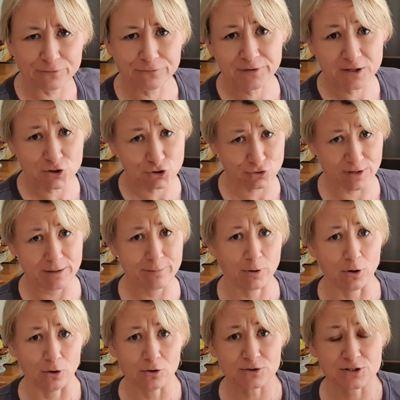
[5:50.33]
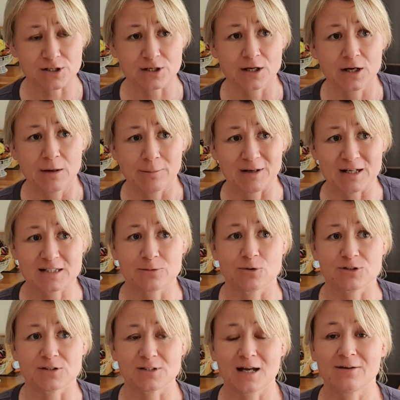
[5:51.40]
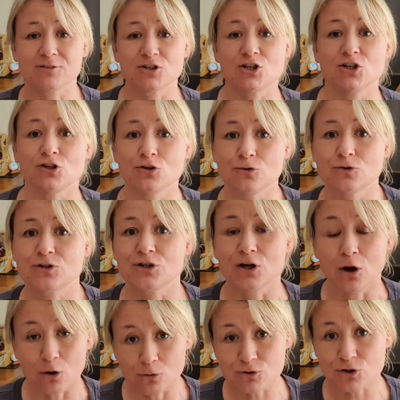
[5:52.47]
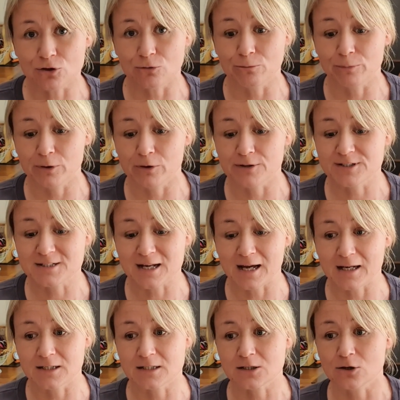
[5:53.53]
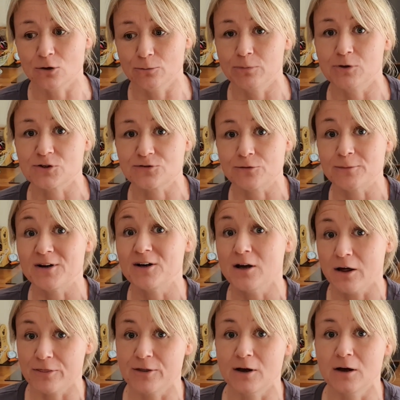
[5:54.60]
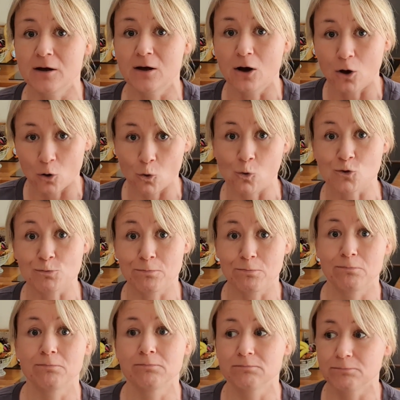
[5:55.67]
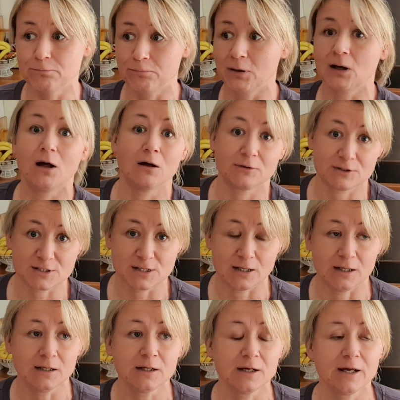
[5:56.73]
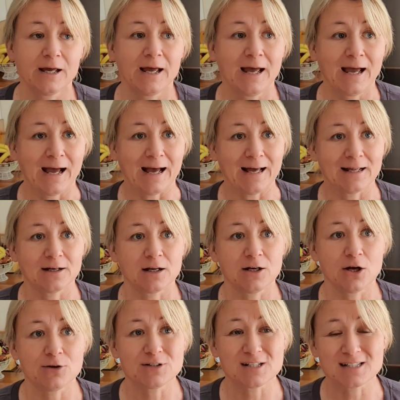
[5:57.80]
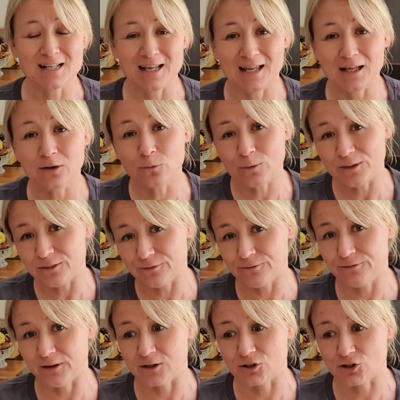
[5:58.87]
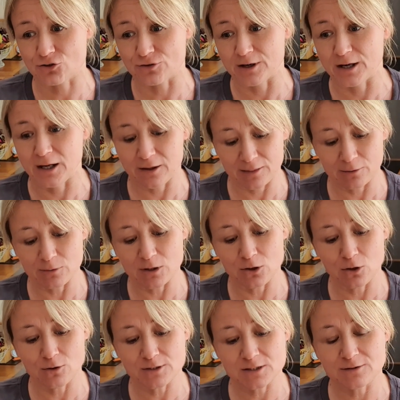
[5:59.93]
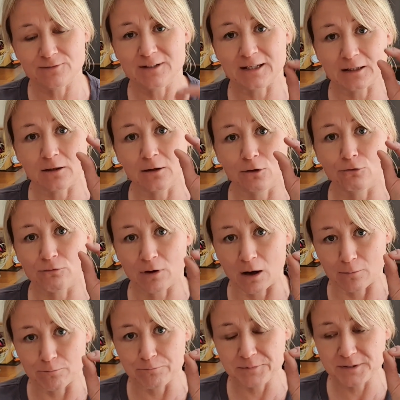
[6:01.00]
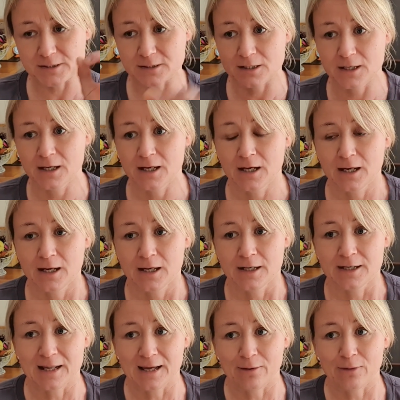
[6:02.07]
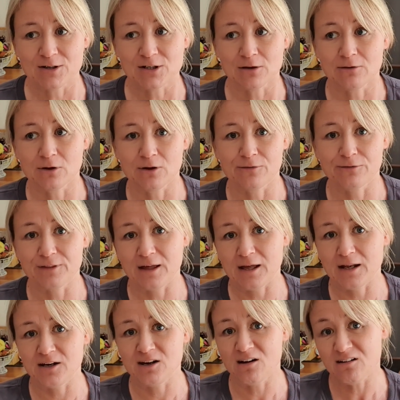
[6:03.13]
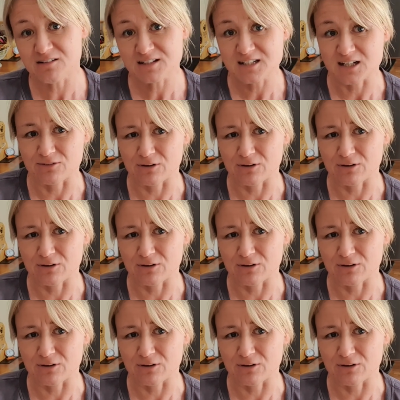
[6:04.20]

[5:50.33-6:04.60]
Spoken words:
fig tree pot, but as it was, I was having to use the old compost and compost from another old planter, and I noticed that in with the fig tree there were lots of little grubs. Now I don't know if they're nasty